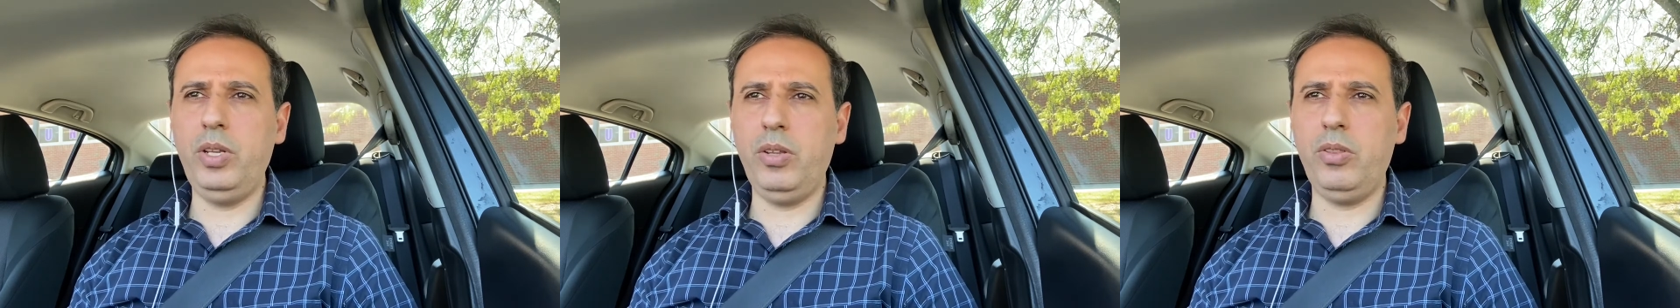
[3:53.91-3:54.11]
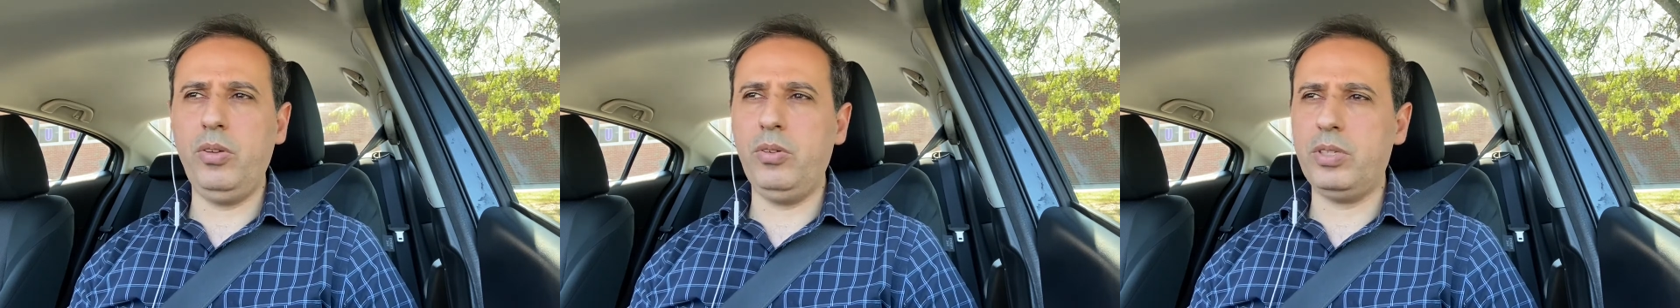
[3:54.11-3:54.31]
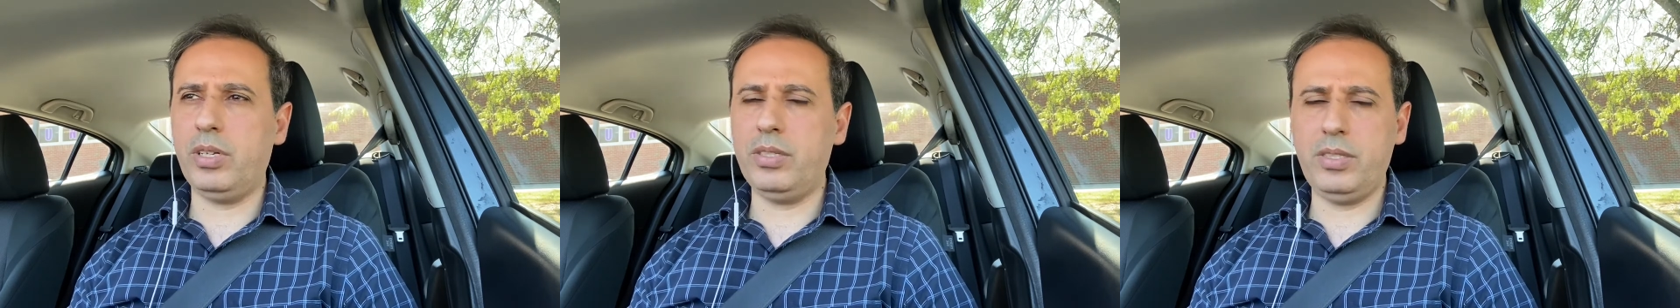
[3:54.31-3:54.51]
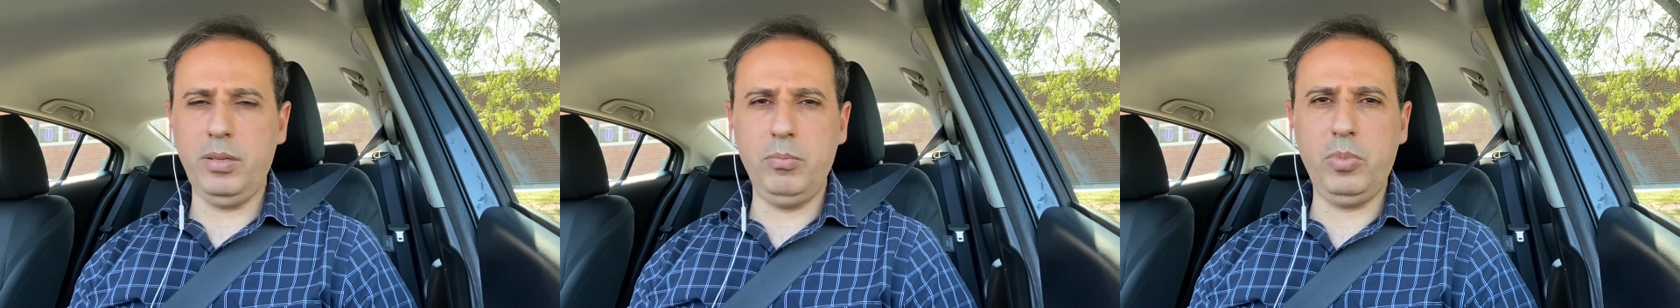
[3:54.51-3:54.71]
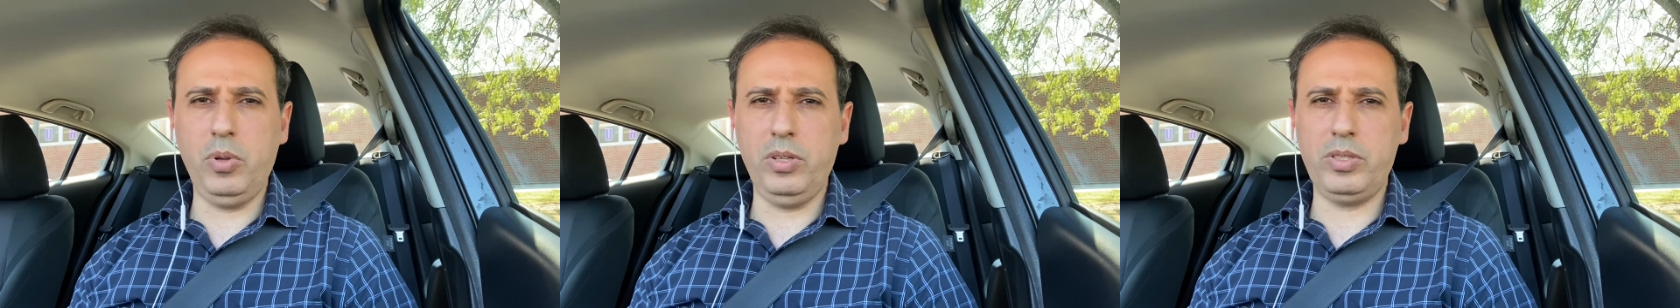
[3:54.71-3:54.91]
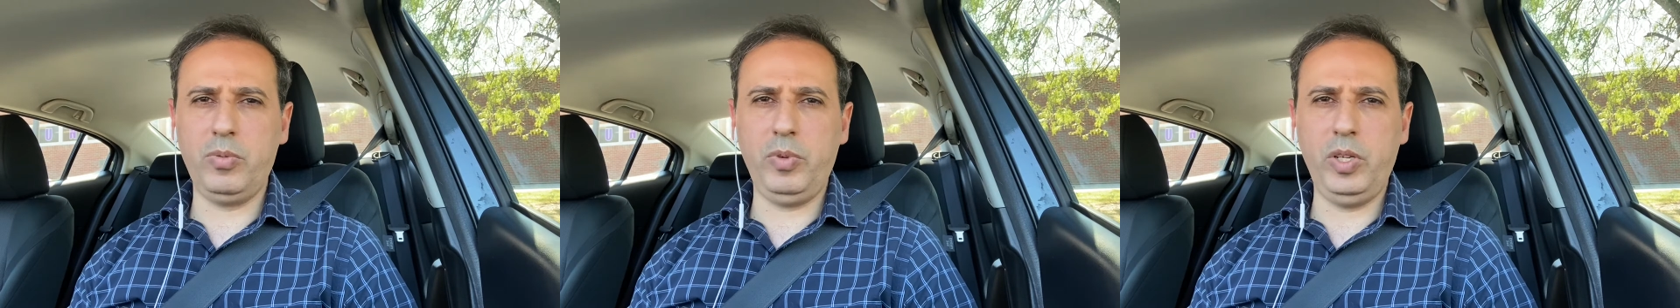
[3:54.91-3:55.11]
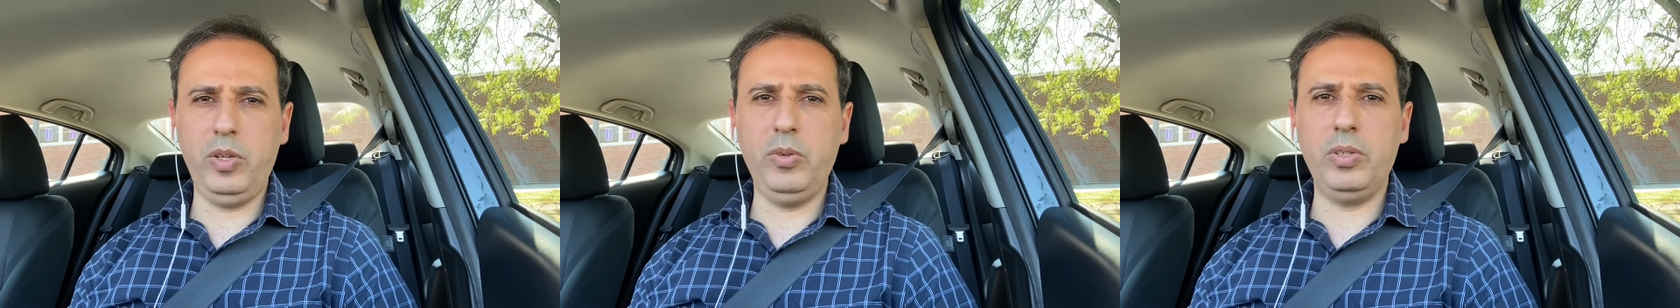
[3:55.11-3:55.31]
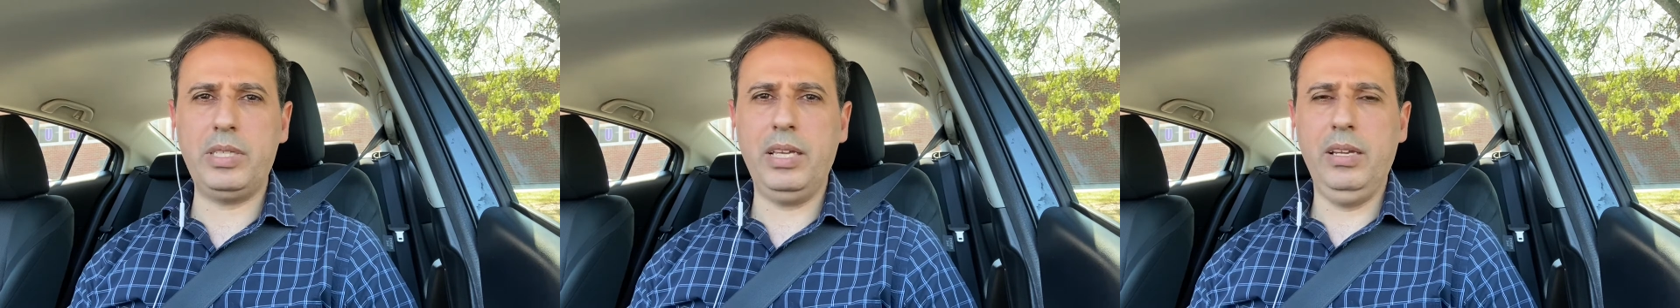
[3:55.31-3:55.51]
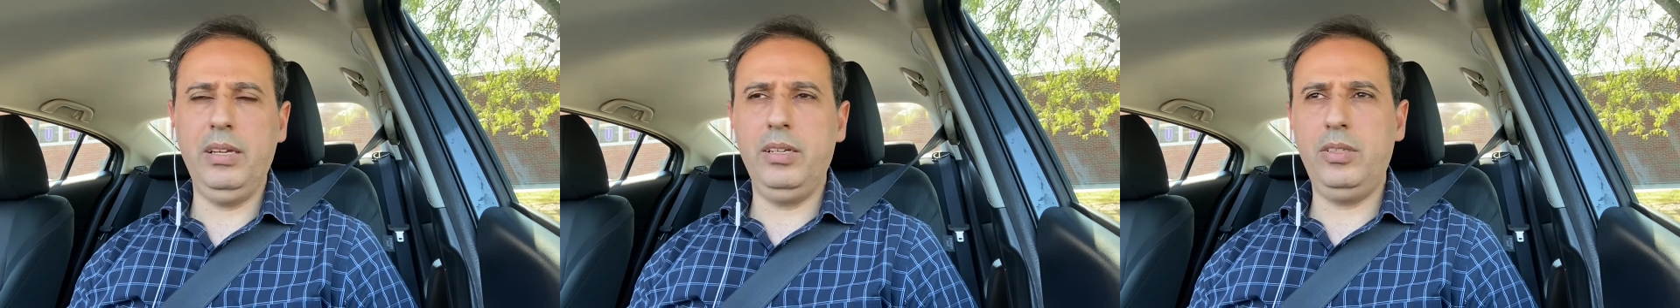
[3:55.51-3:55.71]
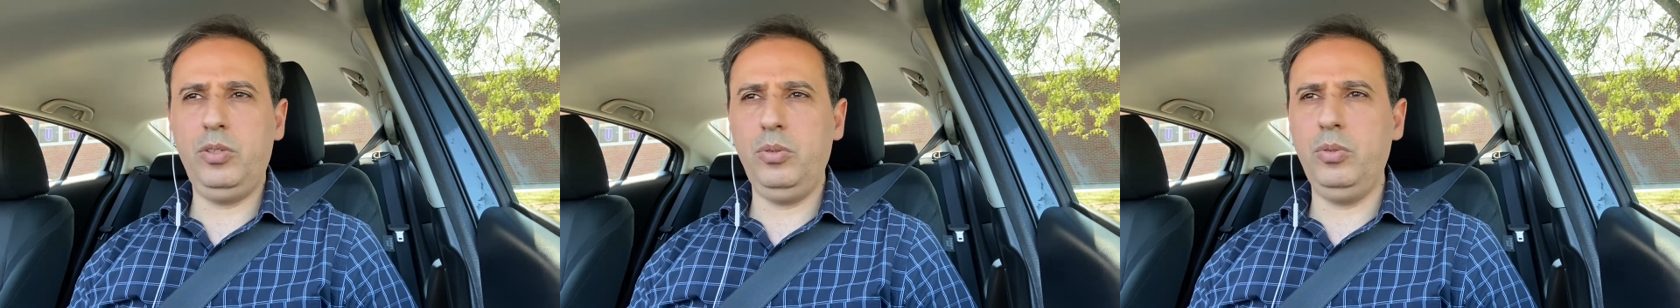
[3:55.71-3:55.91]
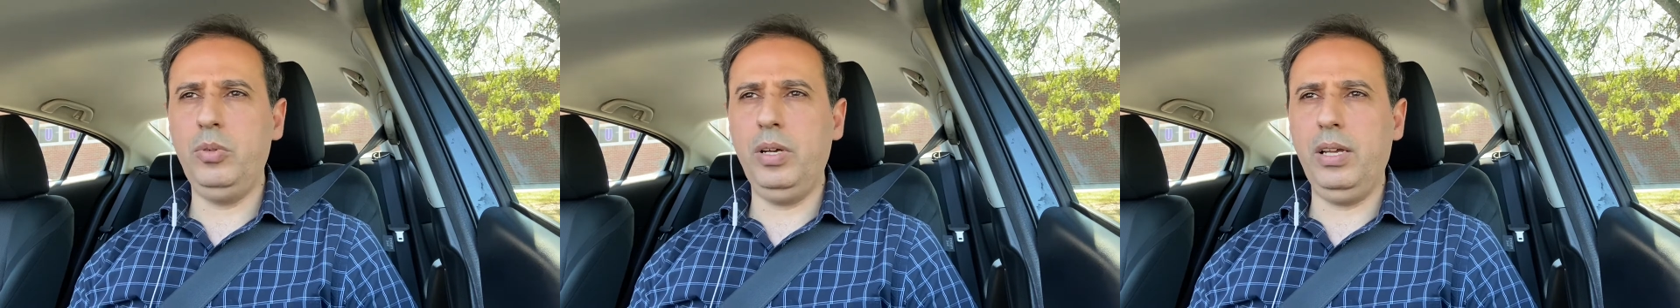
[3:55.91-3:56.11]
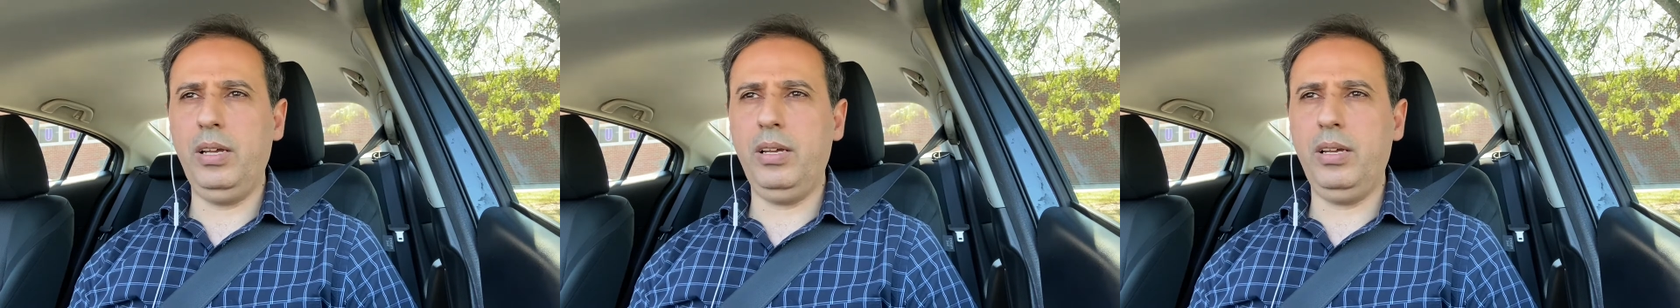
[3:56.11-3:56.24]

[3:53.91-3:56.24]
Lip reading: those are symbols we use to